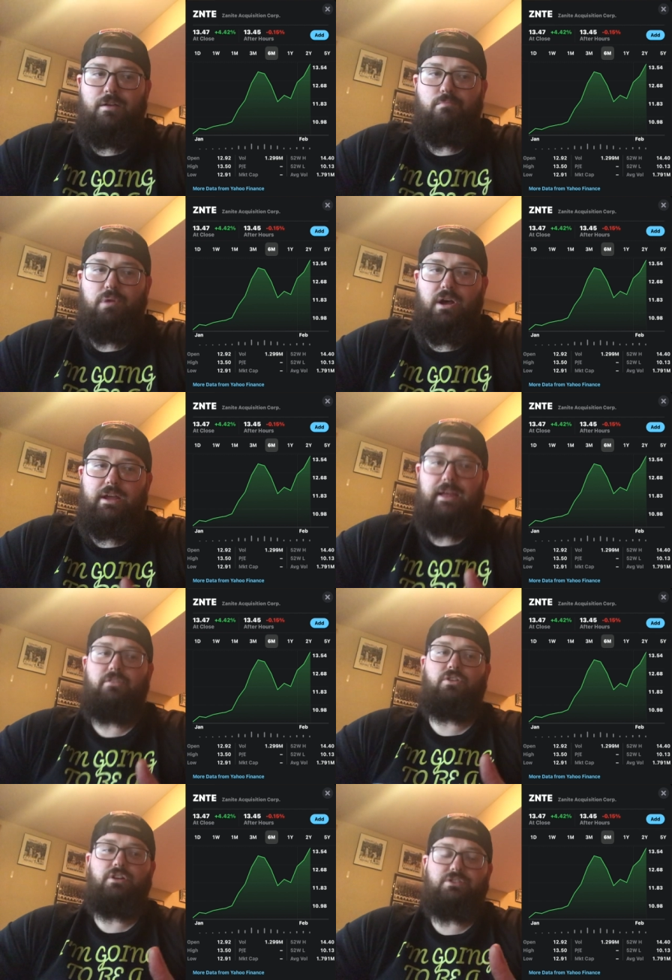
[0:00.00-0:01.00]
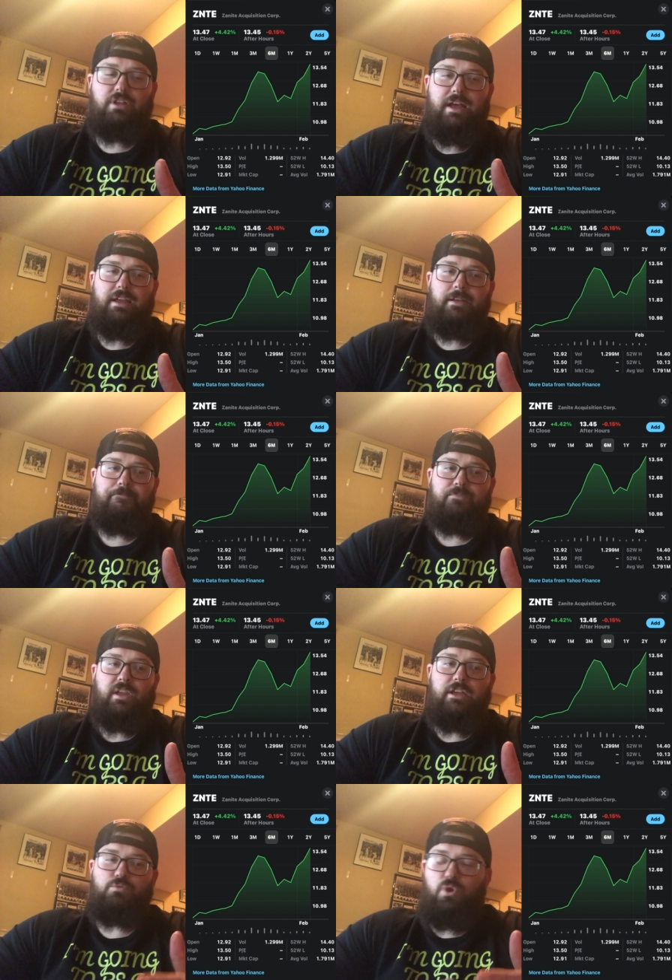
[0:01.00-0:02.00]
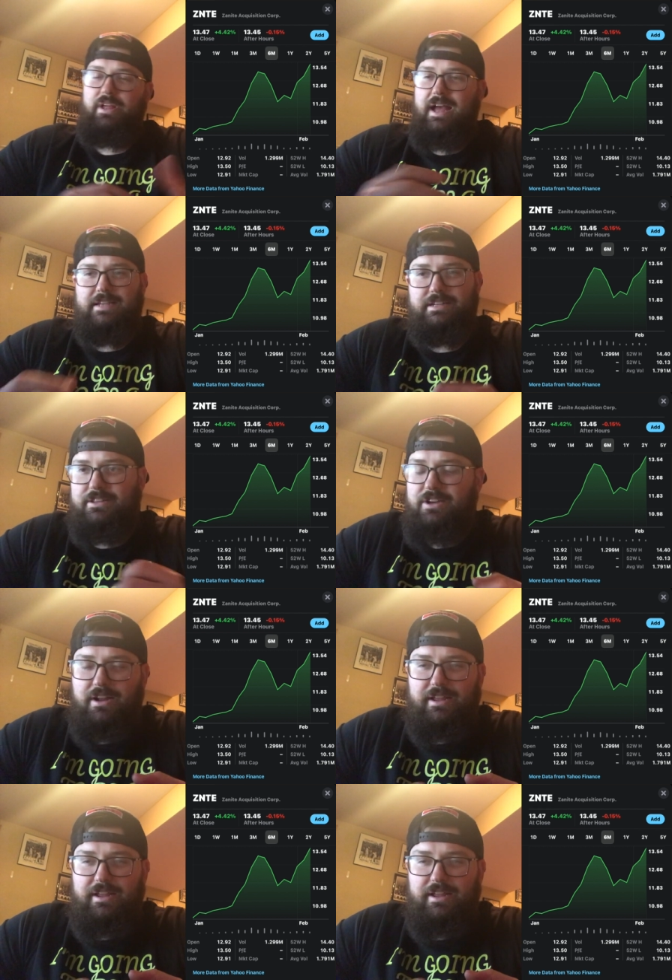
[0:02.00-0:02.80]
but it looks like it really hasn't done